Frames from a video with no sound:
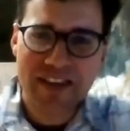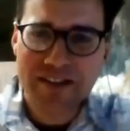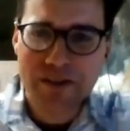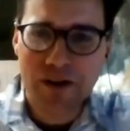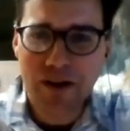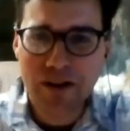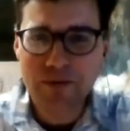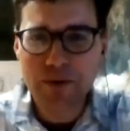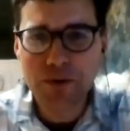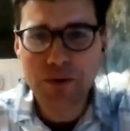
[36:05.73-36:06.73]
Thanks to all
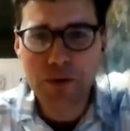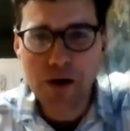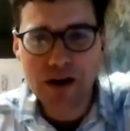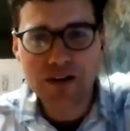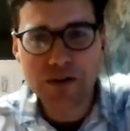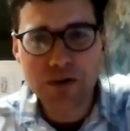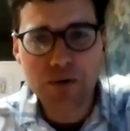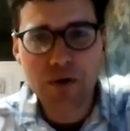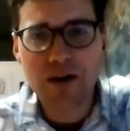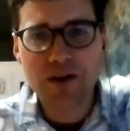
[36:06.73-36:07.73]
of you who
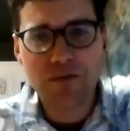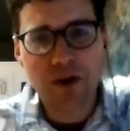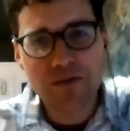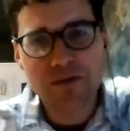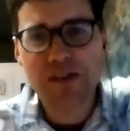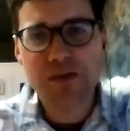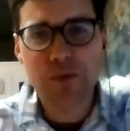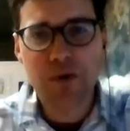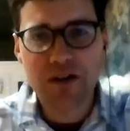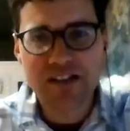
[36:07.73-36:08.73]
are involved in this
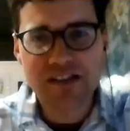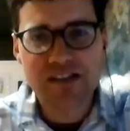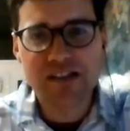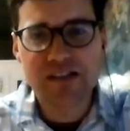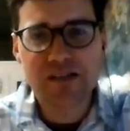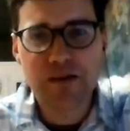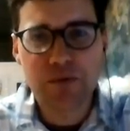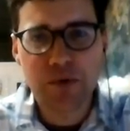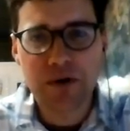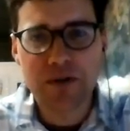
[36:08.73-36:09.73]
work. It's so
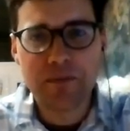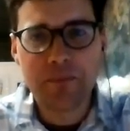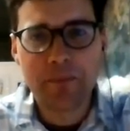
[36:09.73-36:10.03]
important.